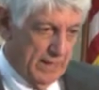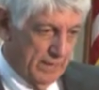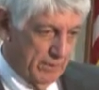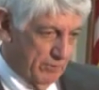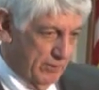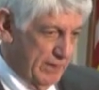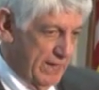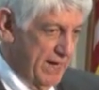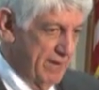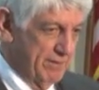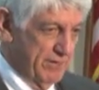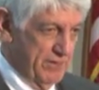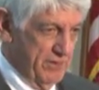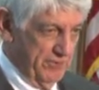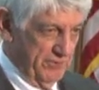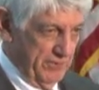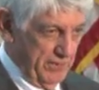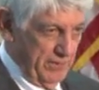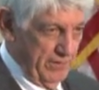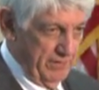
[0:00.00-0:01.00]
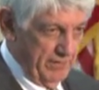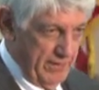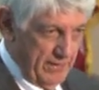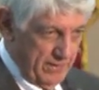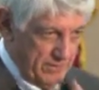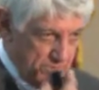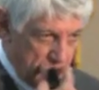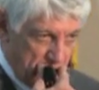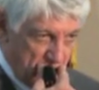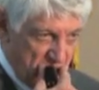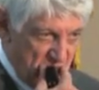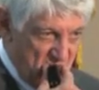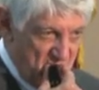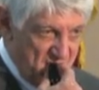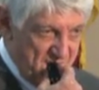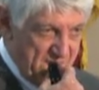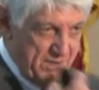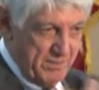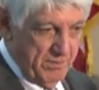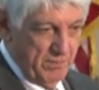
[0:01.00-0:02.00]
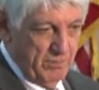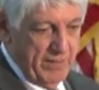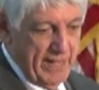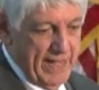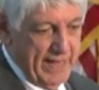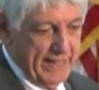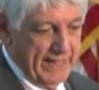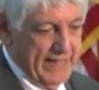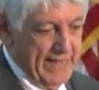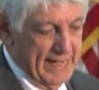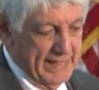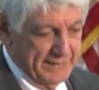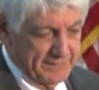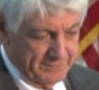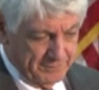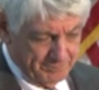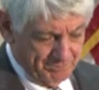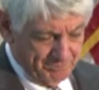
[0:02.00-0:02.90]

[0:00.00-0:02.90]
We never used to do this. Used to when we had a case.